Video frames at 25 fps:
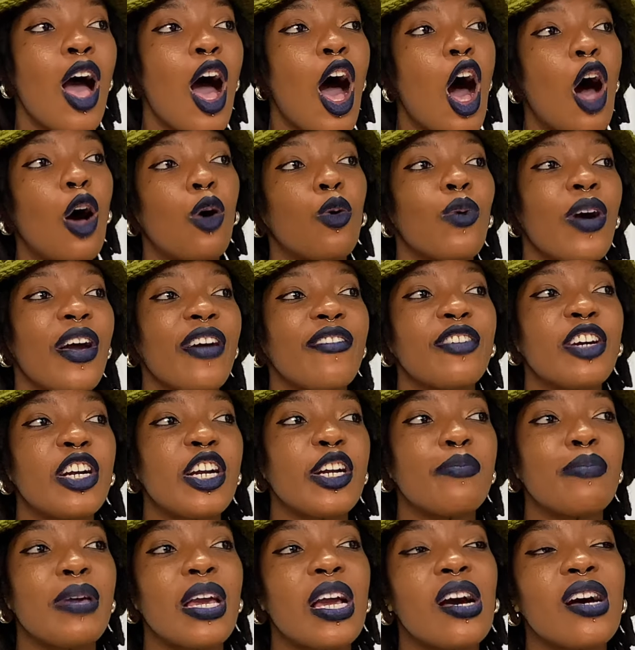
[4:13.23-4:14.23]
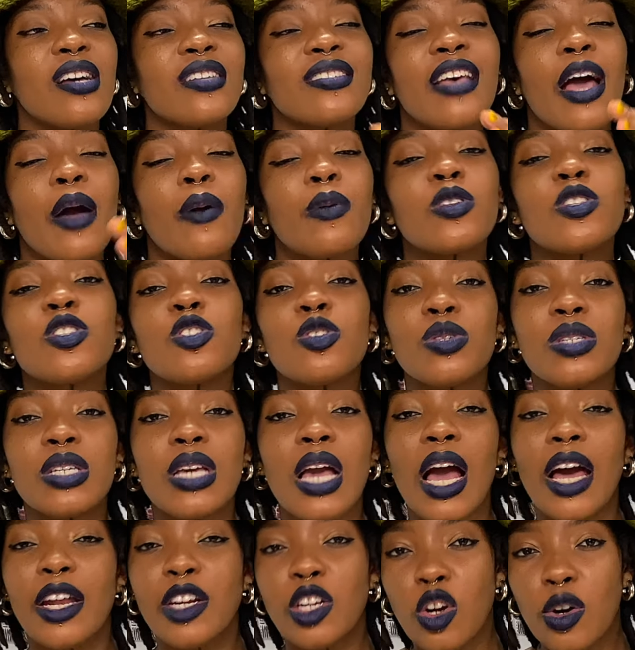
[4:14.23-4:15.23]
However, because I was using
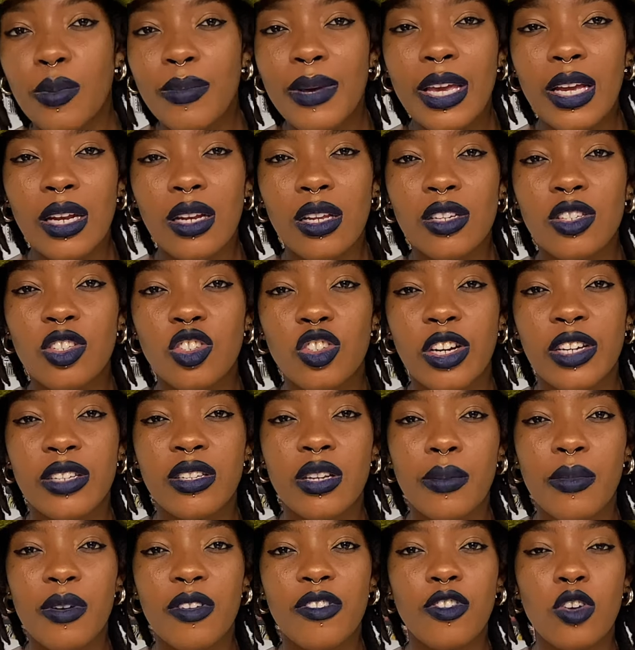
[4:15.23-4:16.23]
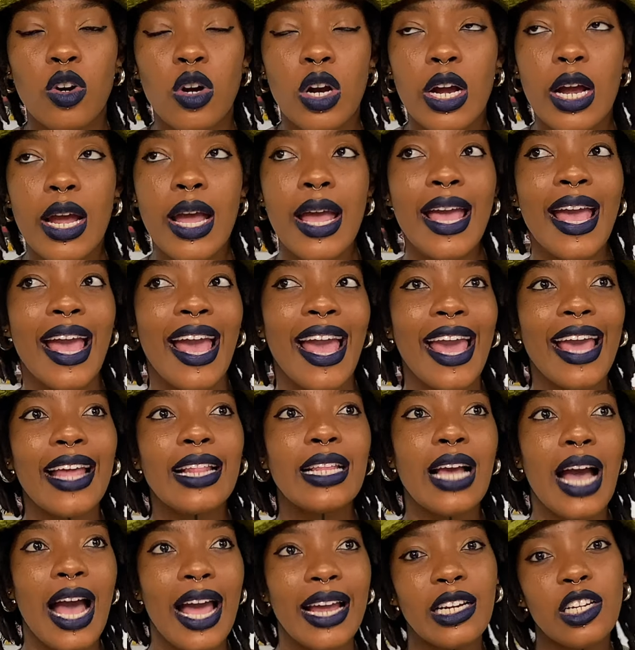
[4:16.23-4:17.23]
Adobe Illustrator before, it
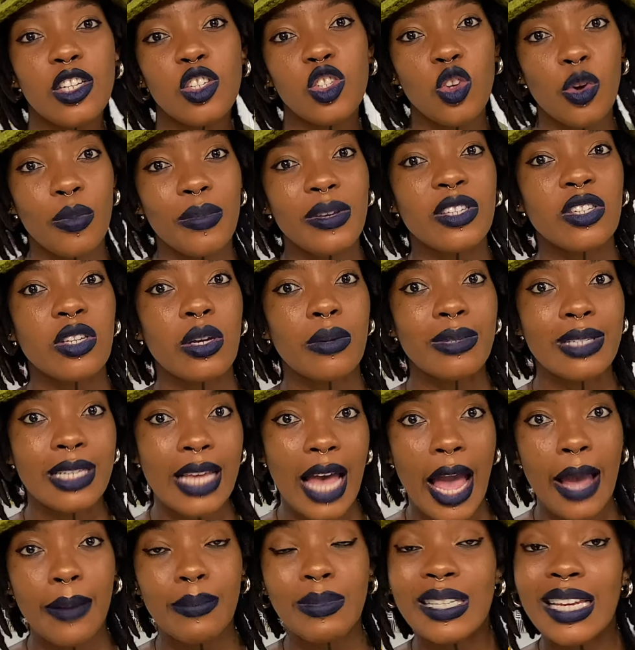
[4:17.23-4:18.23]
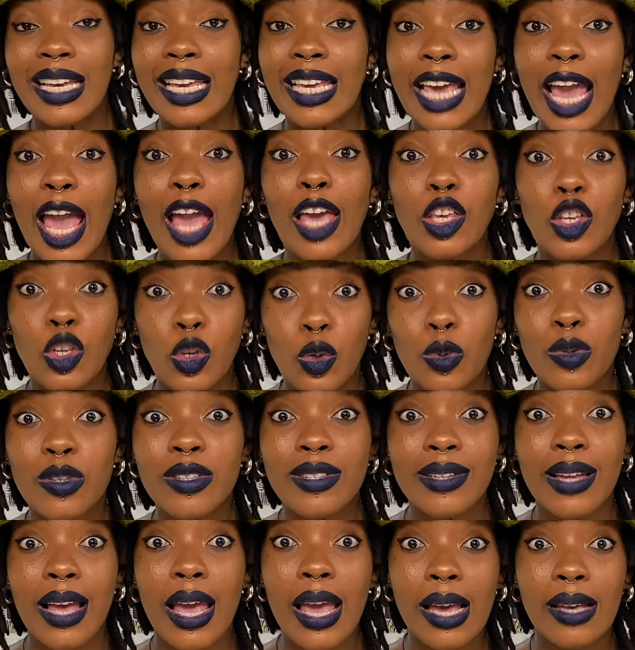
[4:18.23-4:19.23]
kind of took me some time to get used
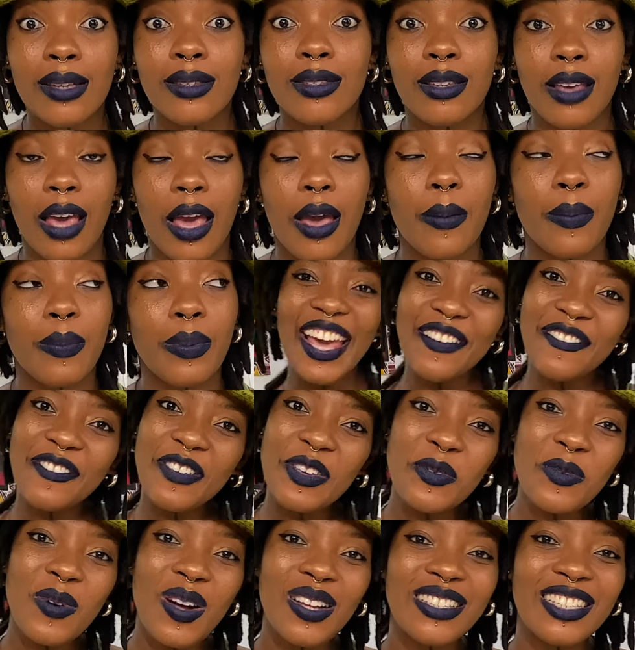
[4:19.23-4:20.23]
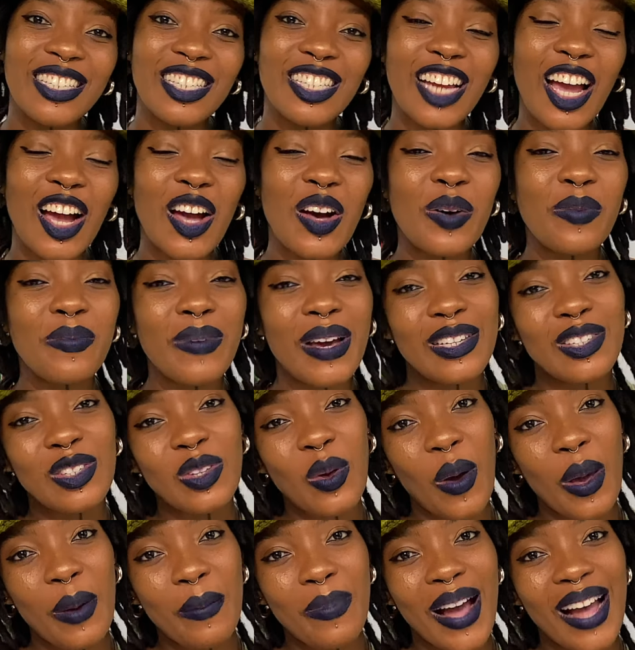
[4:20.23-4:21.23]
to Inkscape. If you want to check out my
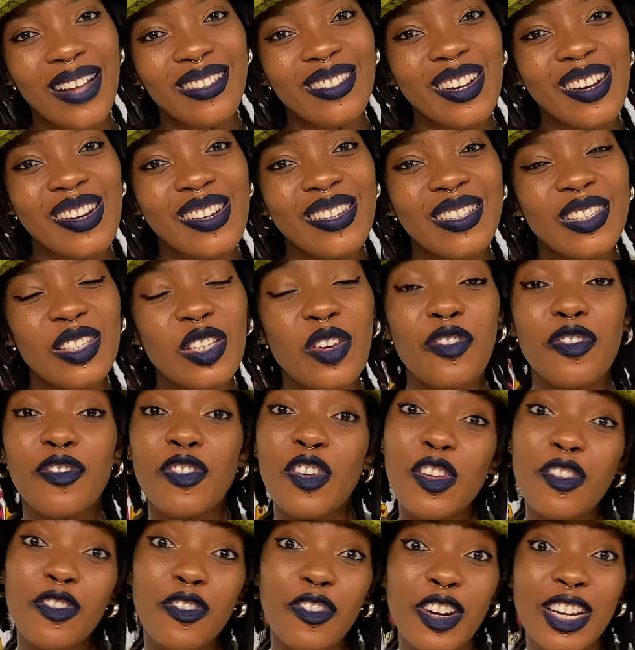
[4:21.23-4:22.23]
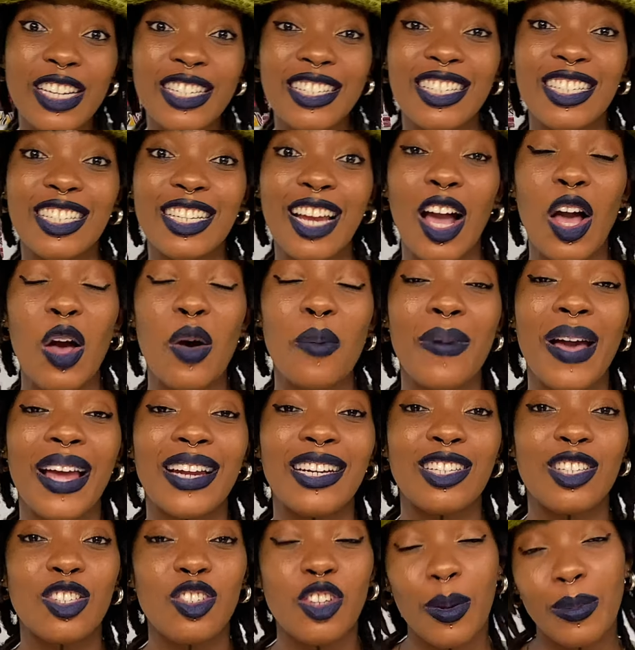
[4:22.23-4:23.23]
sewing patterns, feel free to check out my
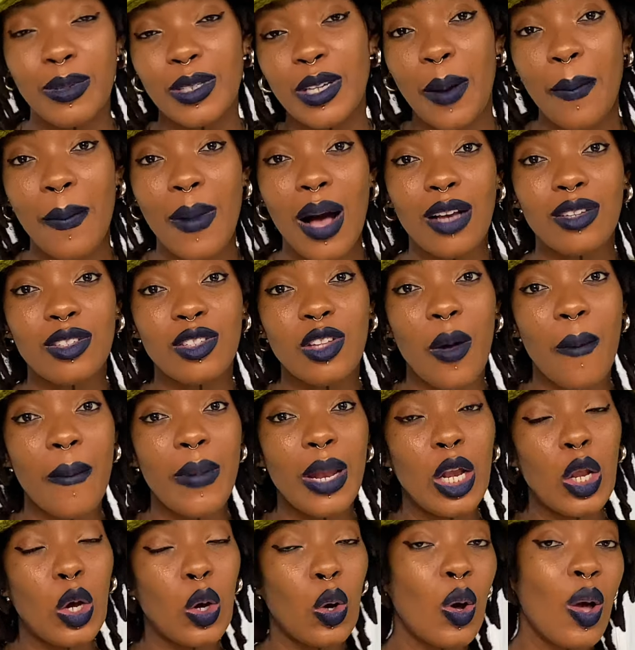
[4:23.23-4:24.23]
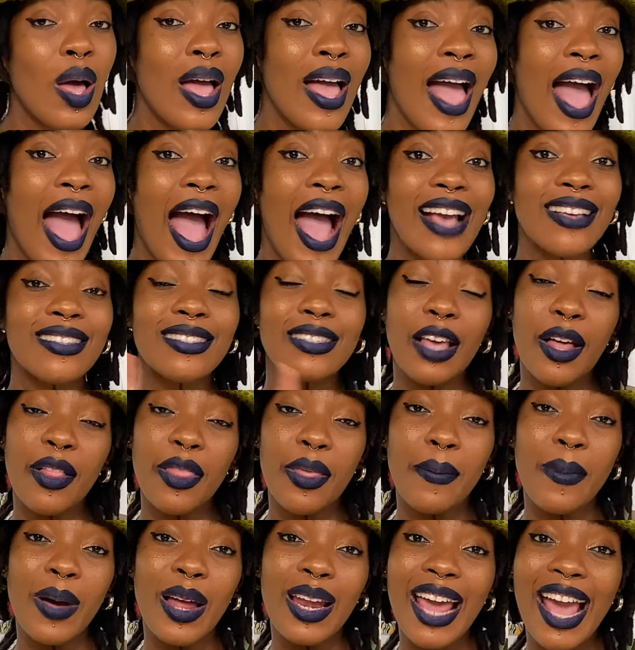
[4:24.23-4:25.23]
description box down below. I sell
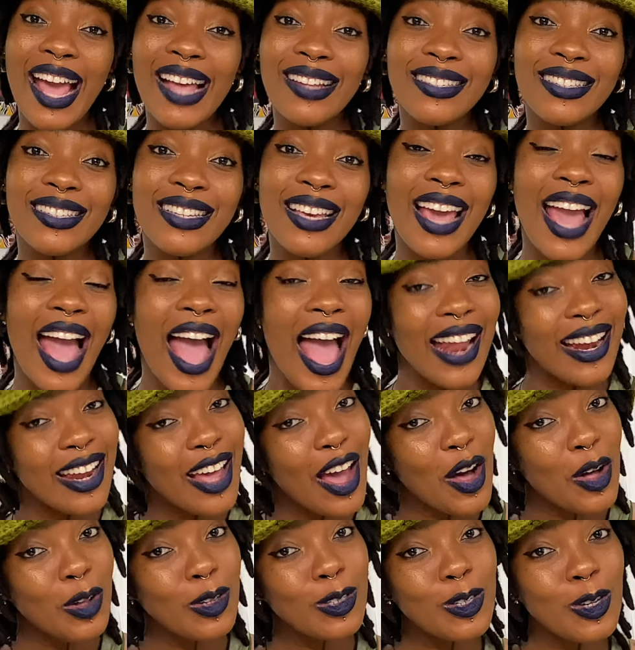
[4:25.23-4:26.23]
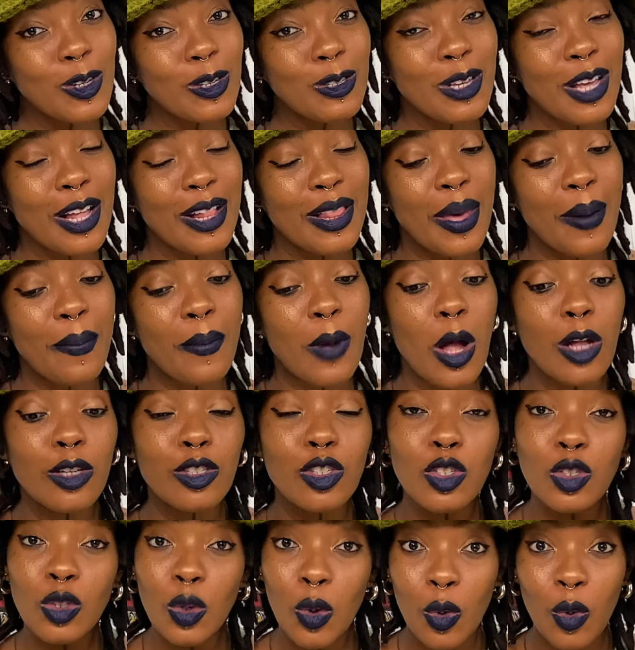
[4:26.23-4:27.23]
them on Etsy and I also sell them on
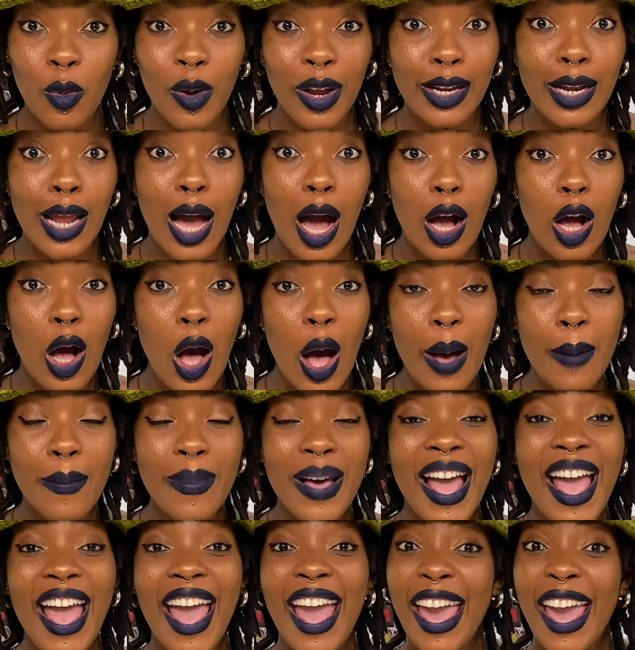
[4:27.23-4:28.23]
QUAINT.com.